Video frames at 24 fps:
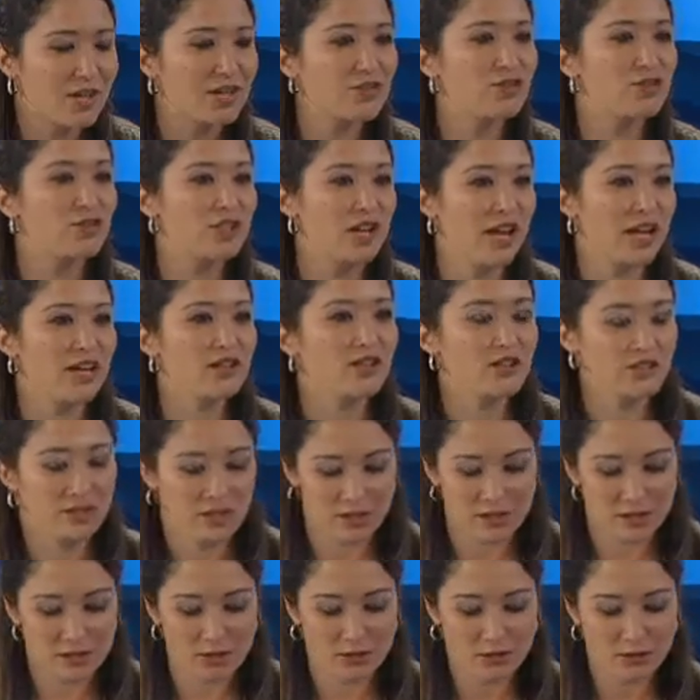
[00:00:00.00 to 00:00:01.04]
education
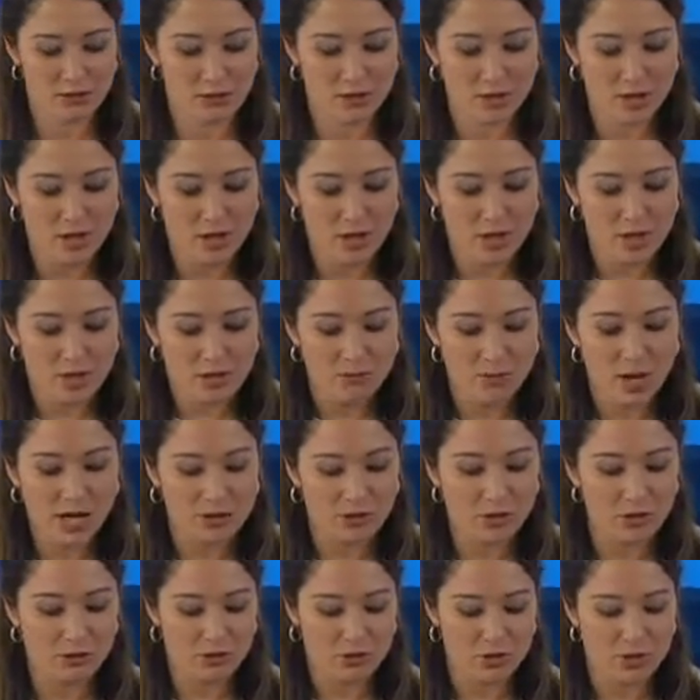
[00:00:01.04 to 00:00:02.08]
in schools
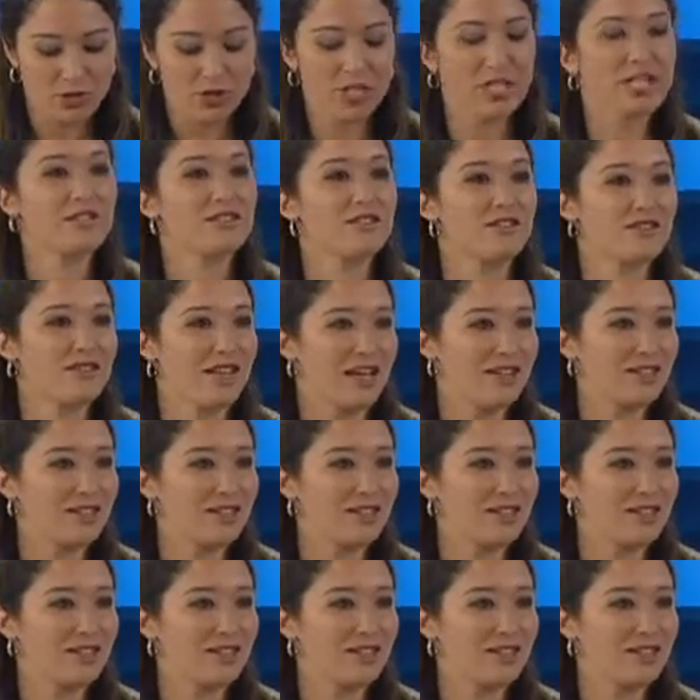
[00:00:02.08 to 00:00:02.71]
might contradict